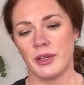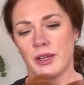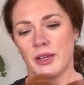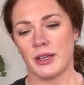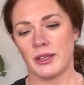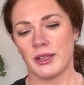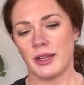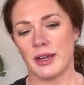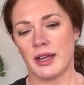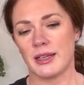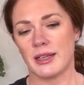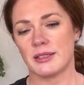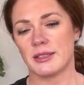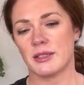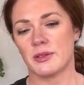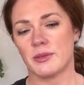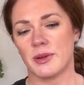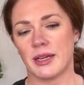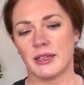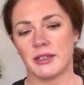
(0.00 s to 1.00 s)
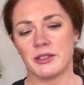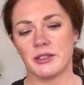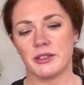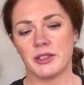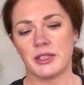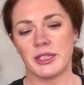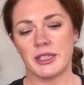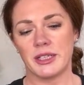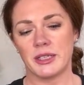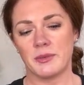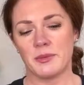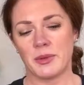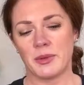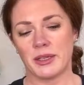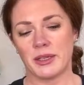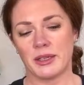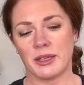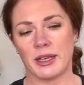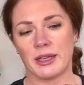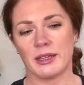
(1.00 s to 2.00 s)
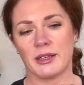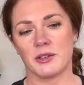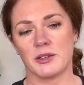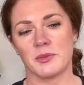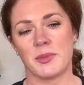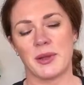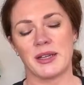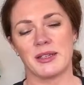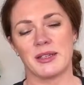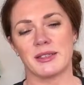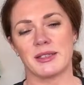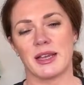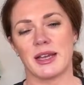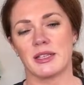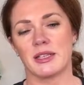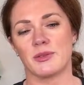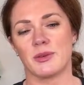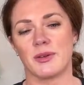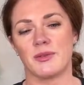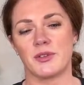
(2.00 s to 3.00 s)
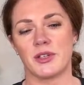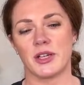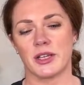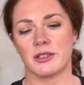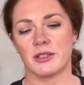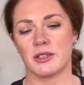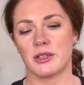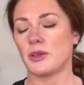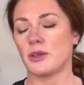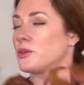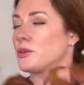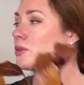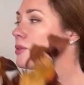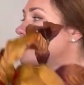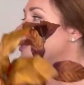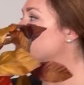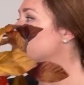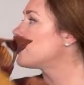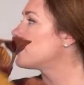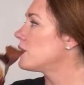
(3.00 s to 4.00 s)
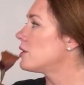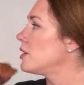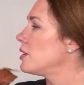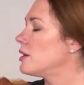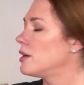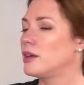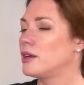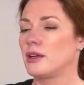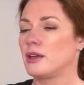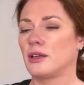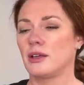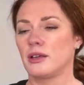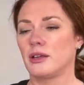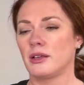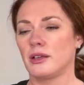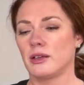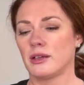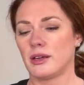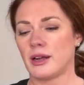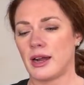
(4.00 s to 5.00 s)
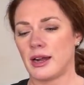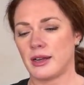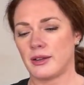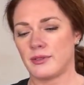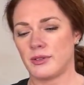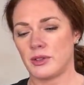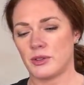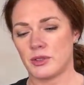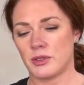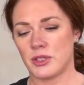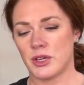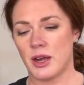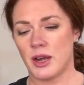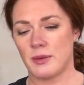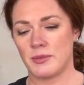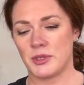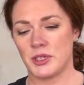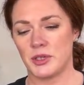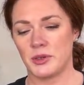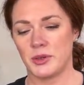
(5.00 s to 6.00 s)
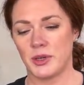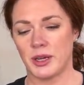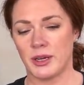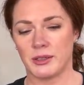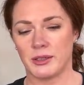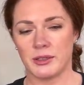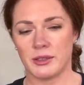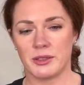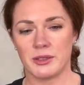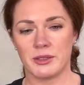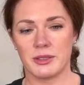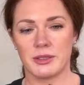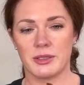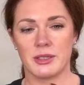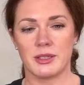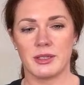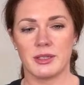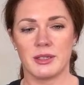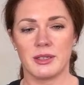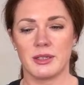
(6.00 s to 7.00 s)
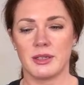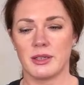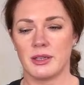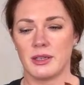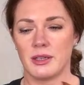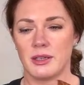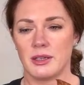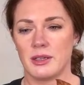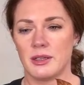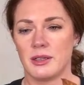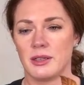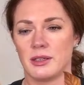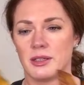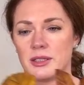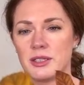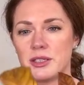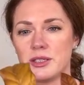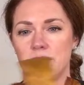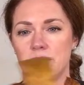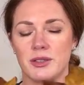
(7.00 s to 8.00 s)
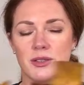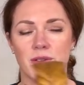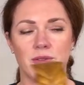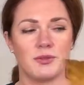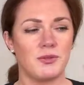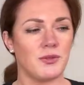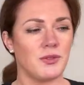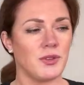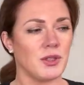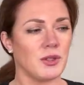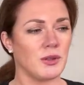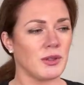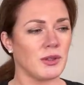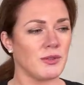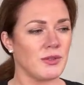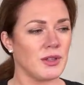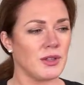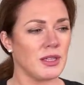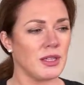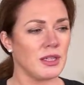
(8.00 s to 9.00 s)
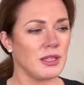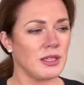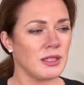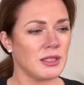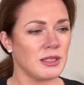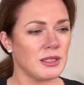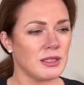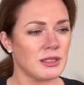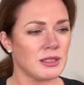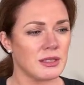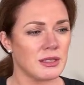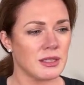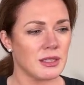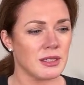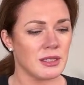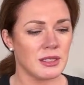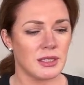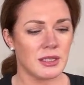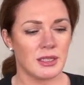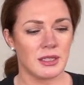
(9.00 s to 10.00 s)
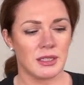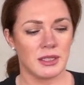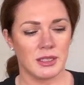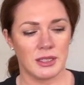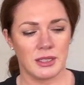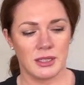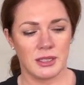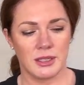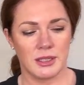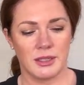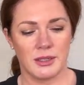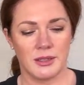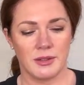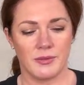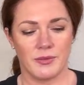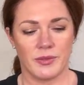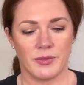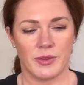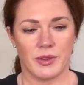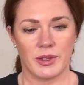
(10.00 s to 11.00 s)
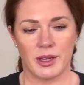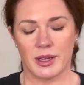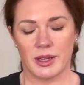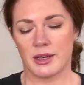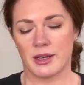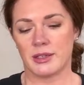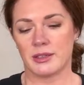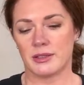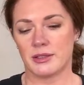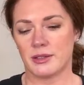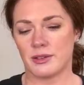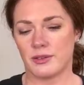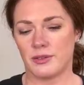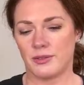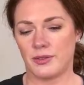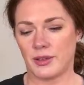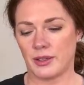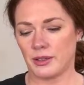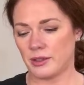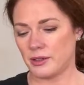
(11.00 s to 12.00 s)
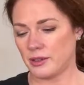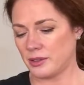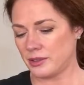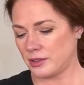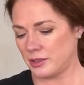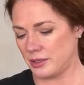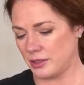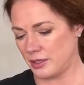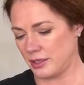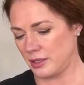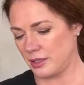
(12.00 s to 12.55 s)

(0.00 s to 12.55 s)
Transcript: And then it has the red underneath. But like there's been designs where I've just used kind of those top two colors. Let's just use a few of these as fillers.